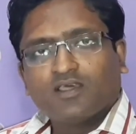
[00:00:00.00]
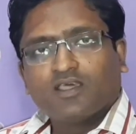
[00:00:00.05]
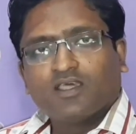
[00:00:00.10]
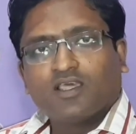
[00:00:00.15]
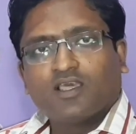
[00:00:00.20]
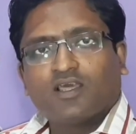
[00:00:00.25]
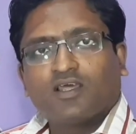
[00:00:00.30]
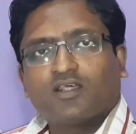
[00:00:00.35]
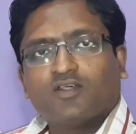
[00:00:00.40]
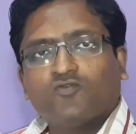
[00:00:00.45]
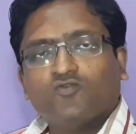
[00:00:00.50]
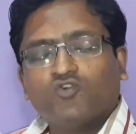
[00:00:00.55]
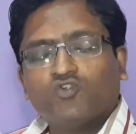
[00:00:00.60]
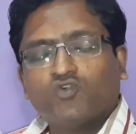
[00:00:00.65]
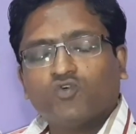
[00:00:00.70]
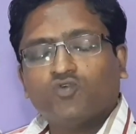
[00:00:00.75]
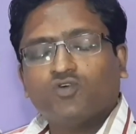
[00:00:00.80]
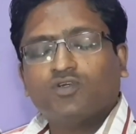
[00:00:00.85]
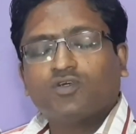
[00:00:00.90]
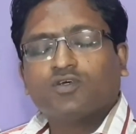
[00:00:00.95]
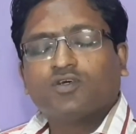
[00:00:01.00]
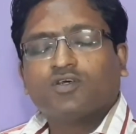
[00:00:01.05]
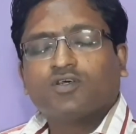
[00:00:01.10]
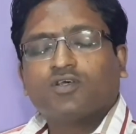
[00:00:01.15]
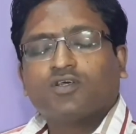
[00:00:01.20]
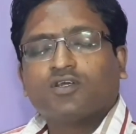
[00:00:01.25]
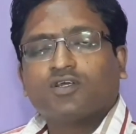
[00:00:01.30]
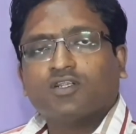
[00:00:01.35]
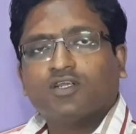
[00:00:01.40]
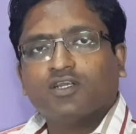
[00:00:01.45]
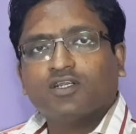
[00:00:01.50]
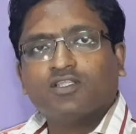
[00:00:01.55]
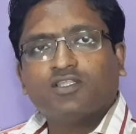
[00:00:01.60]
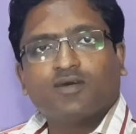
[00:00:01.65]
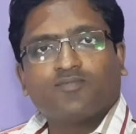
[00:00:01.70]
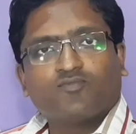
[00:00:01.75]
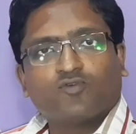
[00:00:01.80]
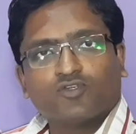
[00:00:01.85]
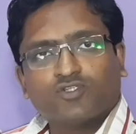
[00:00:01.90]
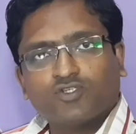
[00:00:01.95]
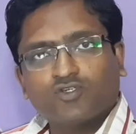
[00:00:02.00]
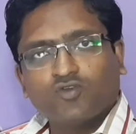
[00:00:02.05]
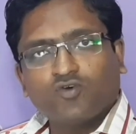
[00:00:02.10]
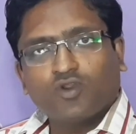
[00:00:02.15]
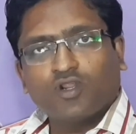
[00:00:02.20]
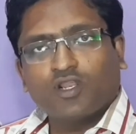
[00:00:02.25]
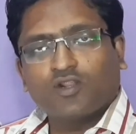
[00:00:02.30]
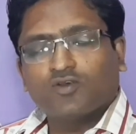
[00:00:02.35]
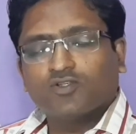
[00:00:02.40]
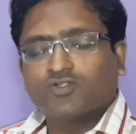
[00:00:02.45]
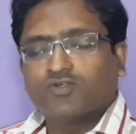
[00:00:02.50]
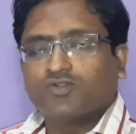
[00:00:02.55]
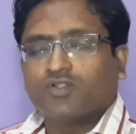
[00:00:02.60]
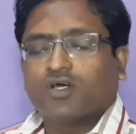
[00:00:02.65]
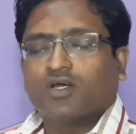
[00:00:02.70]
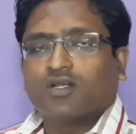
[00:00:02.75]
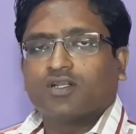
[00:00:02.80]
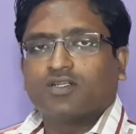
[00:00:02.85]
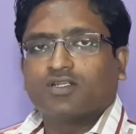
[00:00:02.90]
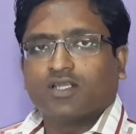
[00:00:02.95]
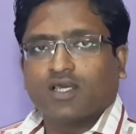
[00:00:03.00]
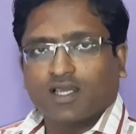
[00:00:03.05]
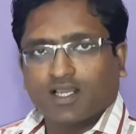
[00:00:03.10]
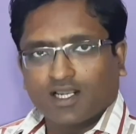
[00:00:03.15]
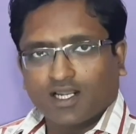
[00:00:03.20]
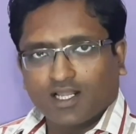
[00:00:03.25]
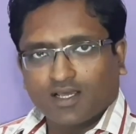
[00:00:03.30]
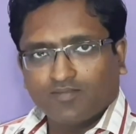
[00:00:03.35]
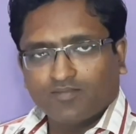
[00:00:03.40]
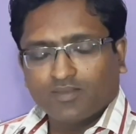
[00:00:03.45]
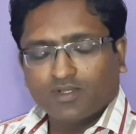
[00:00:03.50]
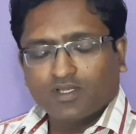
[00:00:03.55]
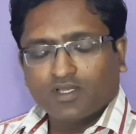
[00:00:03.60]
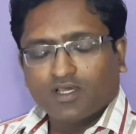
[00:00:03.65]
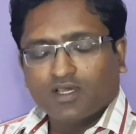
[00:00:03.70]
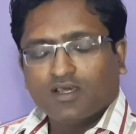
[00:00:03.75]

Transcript: Here you should read the procedure and also the diagram.